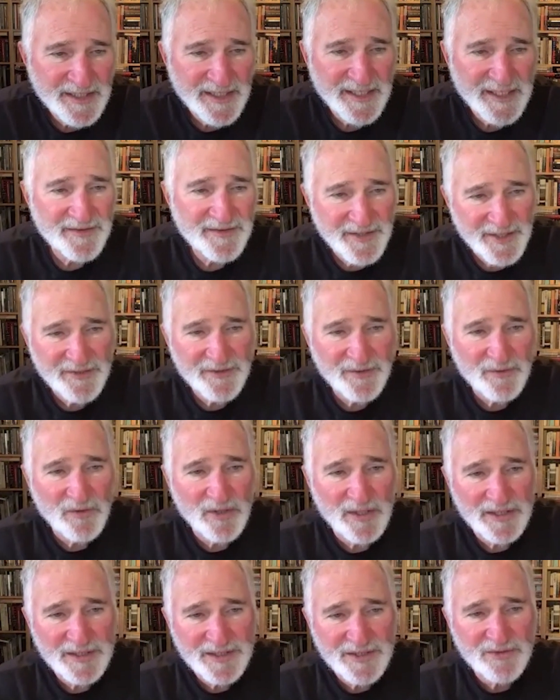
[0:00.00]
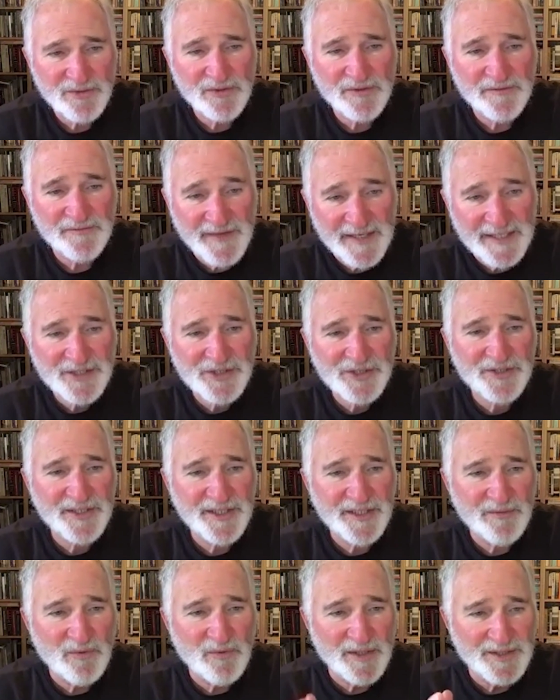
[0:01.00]
And they're the ones who
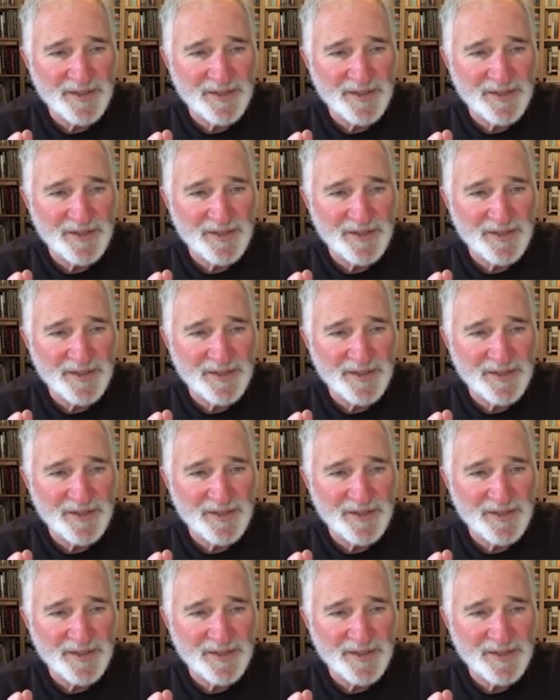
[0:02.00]
eventually,